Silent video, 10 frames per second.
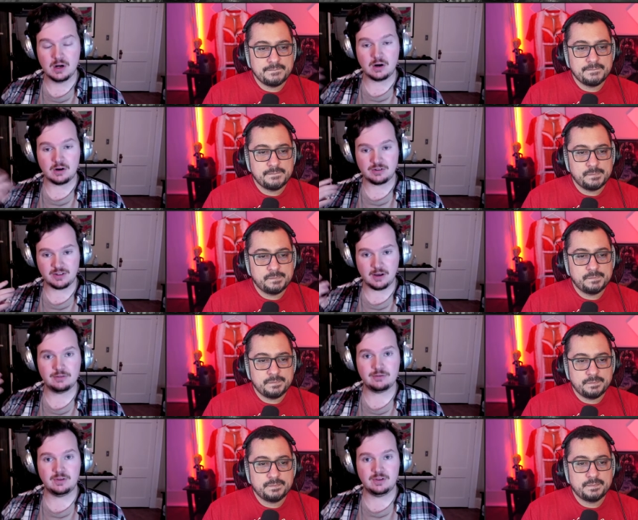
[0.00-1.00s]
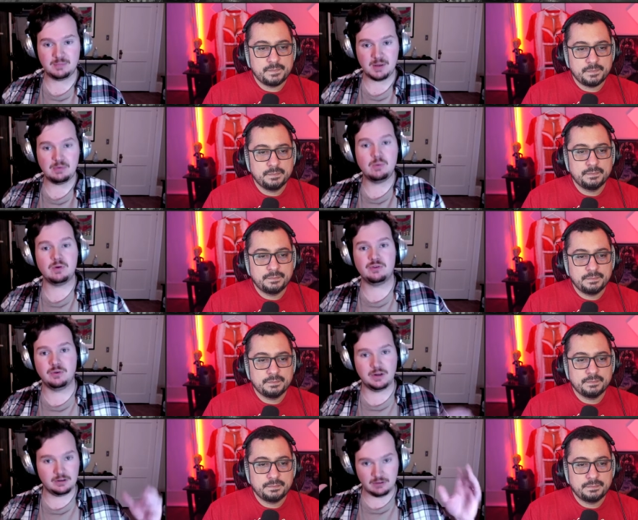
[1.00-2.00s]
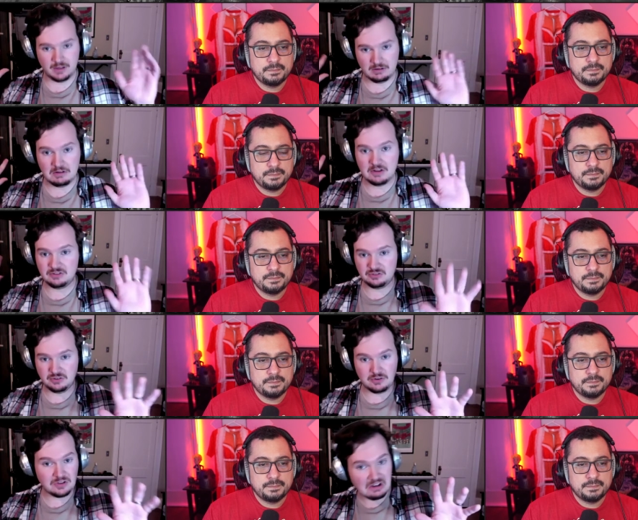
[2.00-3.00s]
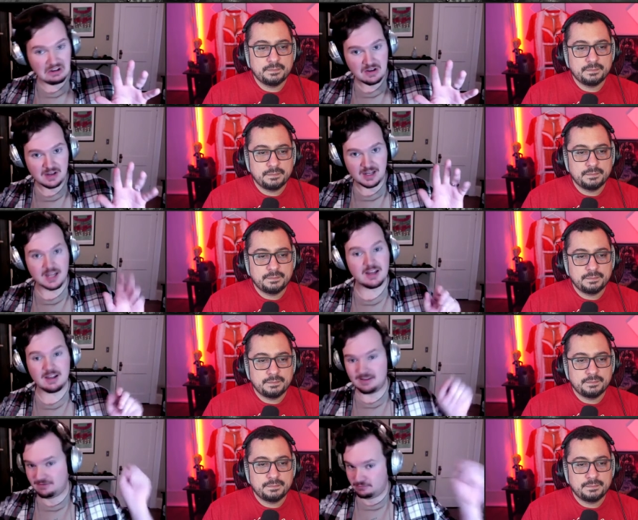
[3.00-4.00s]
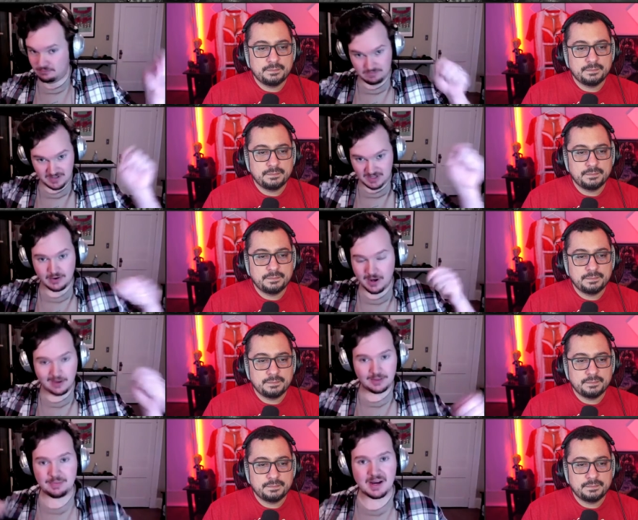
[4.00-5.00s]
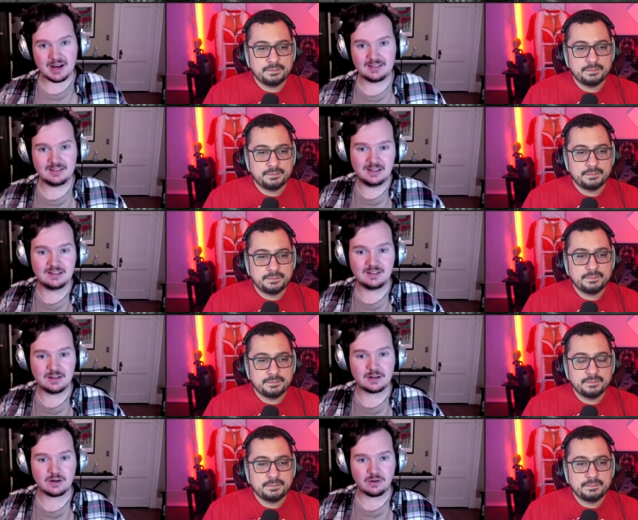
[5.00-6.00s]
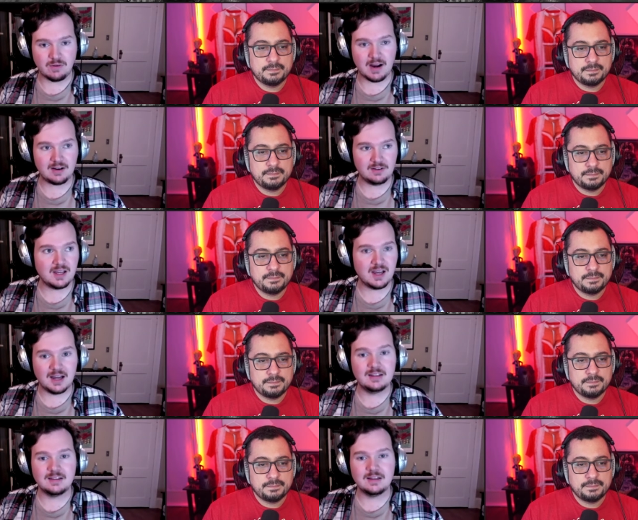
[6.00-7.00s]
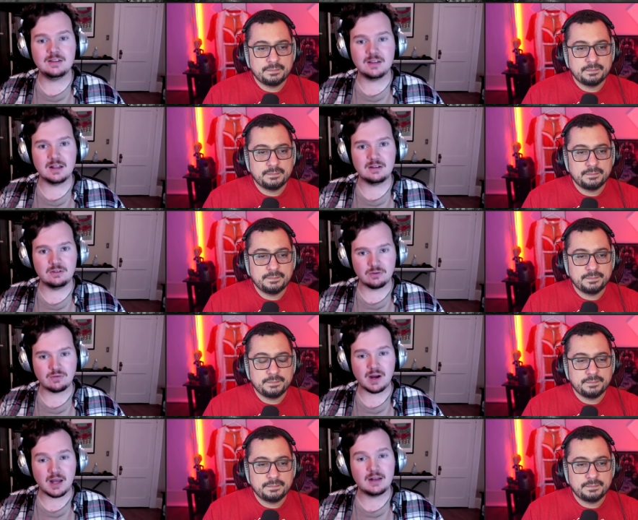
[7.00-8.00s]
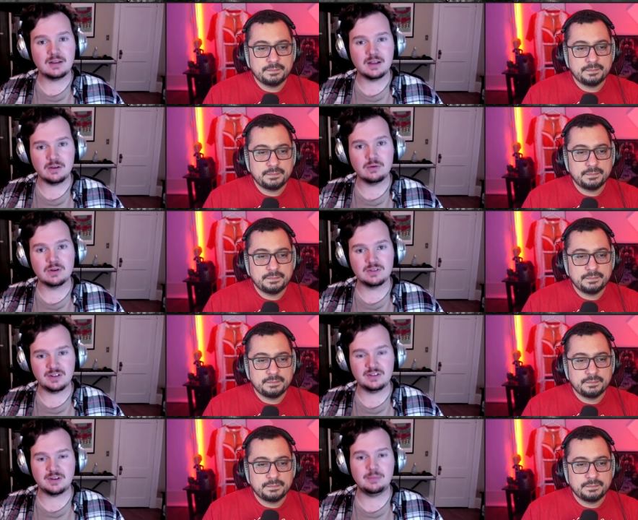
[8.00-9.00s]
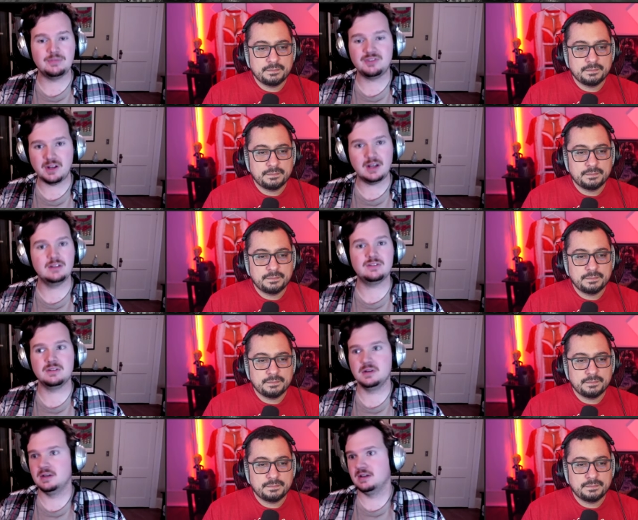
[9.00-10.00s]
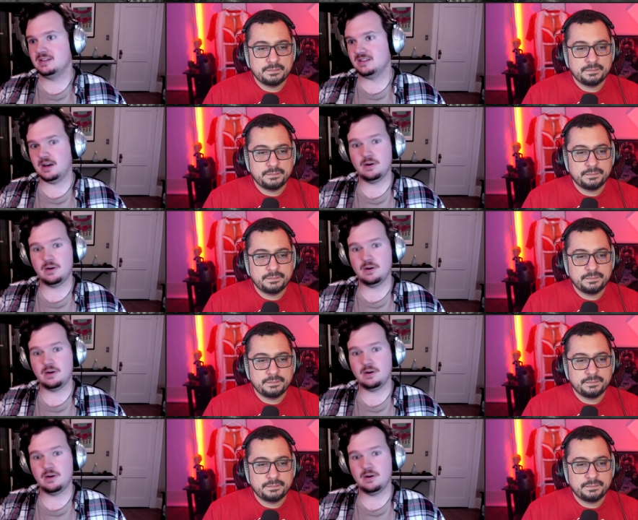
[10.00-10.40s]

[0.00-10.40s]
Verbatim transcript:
Speaker 1: ourselves, for these people. We're going to like slowly if you know all the boxes get ticked correctly i think that you're right that you could see some cities say,